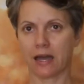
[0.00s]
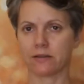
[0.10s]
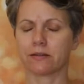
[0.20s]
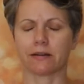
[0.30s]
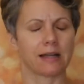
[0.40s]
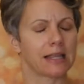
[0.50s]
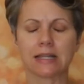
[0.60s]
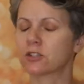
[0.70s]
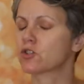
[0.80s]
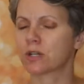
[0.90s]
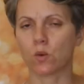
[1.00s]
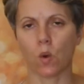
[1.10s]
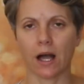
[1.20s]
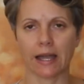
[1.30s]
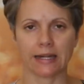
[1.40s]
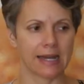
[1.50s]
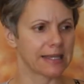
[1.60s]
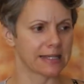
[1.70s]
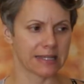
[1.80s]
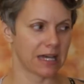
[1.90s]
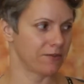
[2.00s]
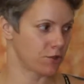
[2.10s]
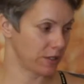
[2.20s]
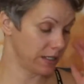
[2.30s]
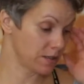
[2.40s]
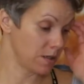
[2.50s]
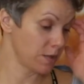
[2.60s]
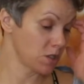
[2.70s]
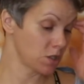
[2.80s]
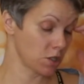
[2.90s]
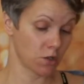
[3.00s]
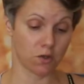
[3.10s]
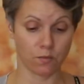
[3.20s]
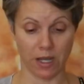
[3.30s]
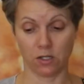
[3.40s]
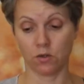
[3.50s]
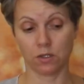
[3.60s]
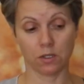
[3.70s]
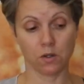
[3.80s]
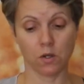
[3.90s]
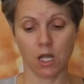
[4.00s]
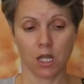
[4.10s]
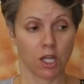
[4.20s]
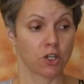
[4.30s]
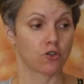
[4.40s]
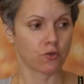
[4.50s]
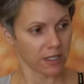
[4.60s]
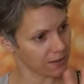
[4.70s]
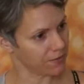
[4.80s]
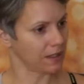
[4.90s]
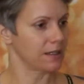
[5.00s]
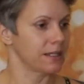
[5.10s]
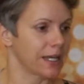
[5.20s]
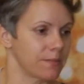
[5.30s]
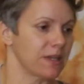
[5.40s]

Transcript: You know, I like to drink wine, I like to have a drink. So I'm gonna show you my new little drink thing that I